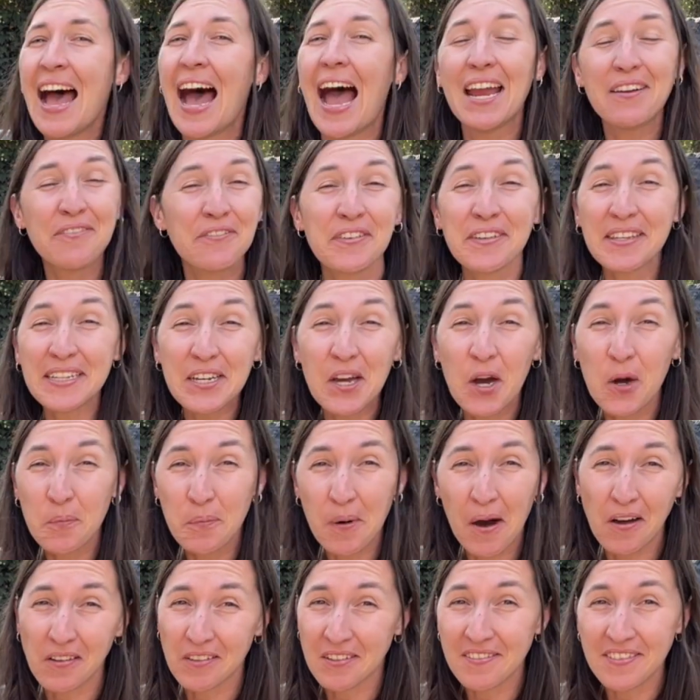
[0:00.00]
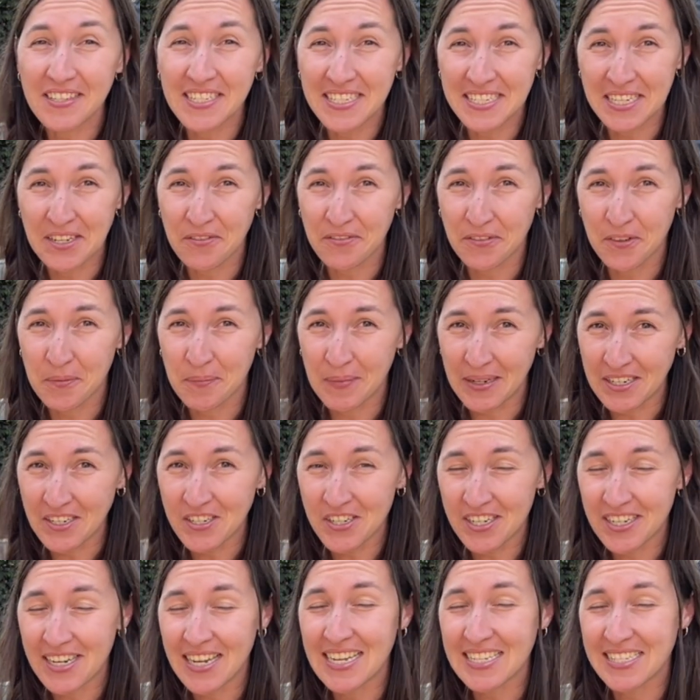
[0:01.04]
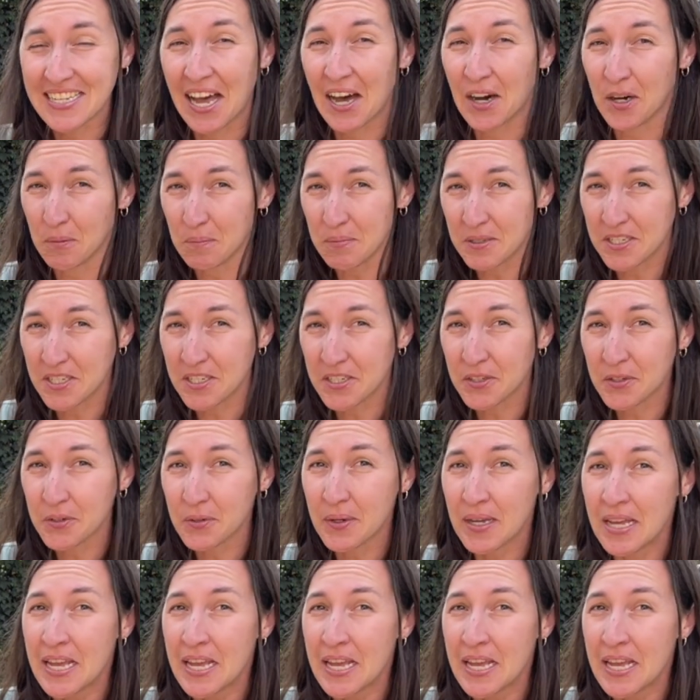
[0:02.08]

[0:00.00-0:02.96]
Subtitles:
I really hope all of this information has helped you.